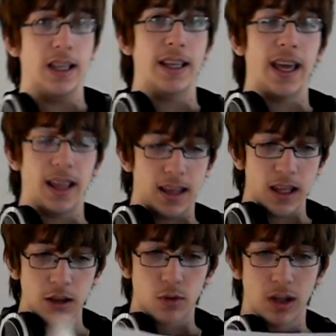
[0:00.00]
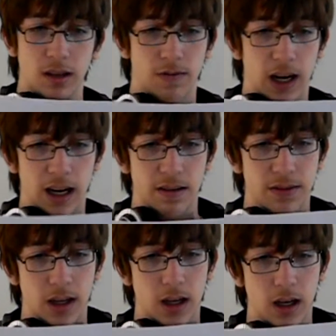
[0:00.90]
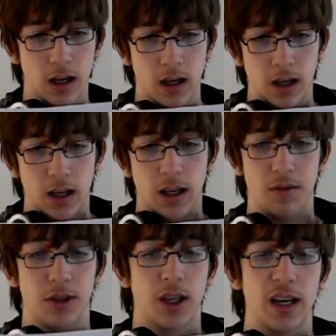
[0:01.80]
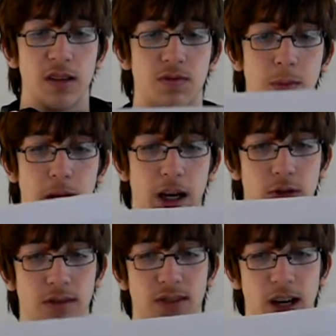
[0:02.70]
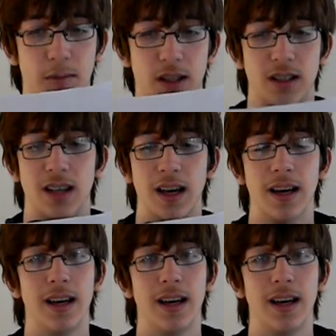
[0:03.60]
In 1825, he retired from the House of Commons.